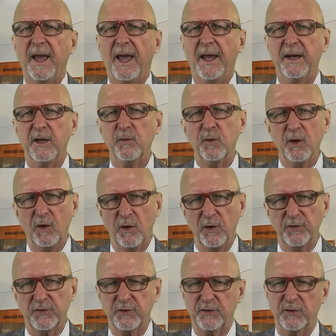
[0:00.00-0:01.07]
and it will
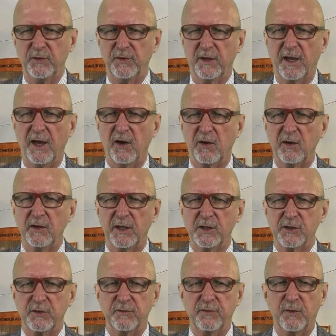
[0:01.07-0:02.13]
also do the
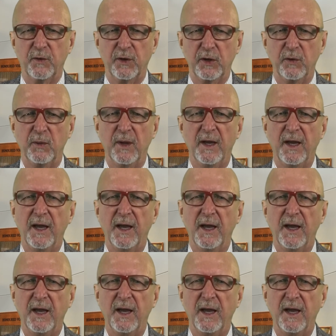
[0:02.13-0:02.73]
calculation for you